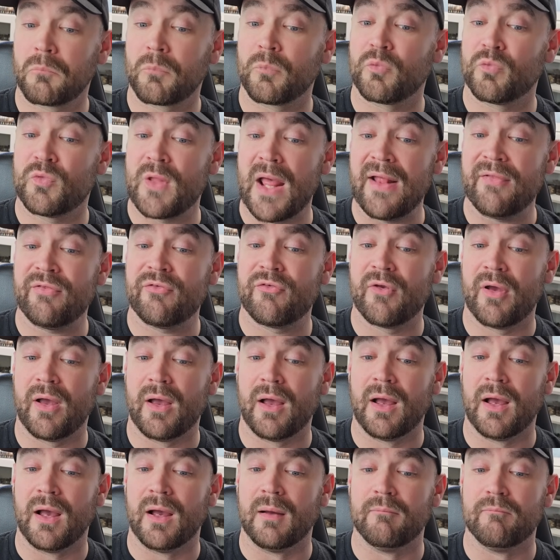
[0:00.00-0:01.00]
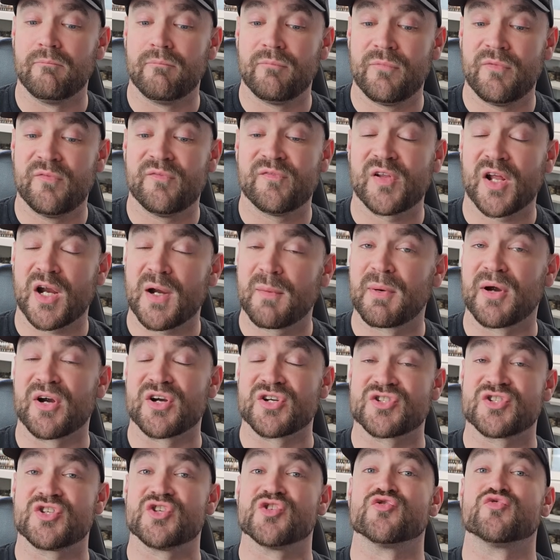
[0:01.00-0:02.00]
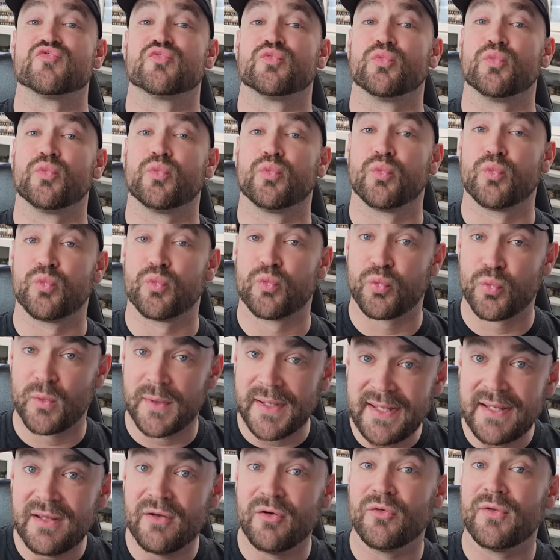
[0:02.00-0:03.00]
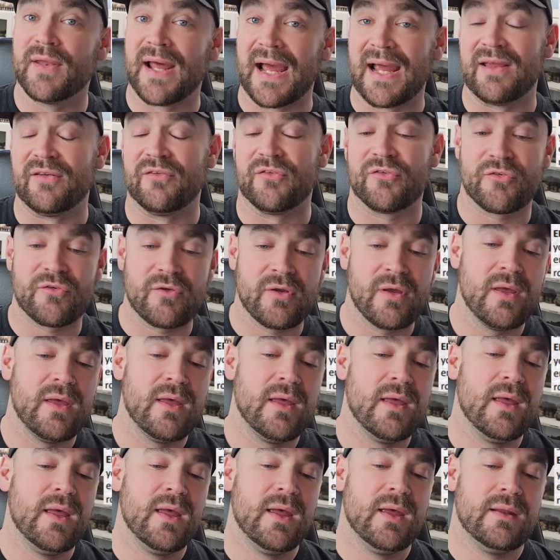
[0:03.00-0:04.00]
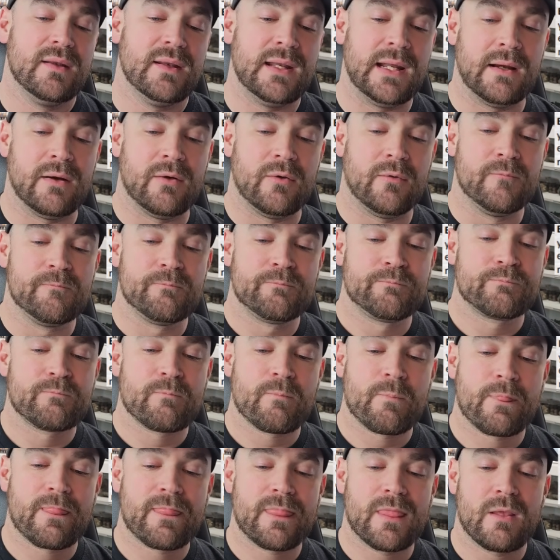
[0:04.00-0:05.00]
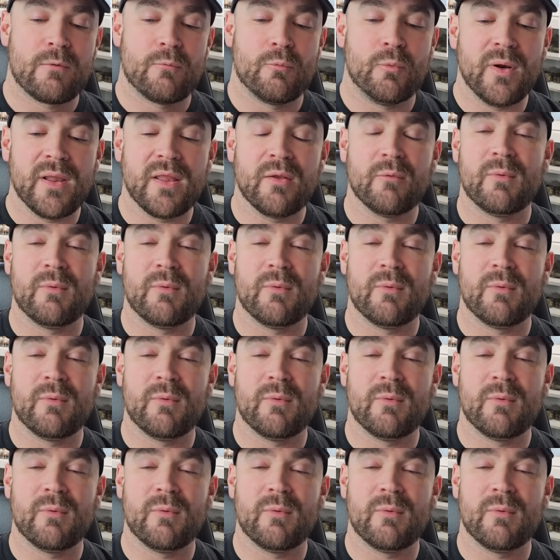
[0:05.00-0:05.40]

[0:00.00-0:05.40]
That's Flare Burst is real nice. Now, one of the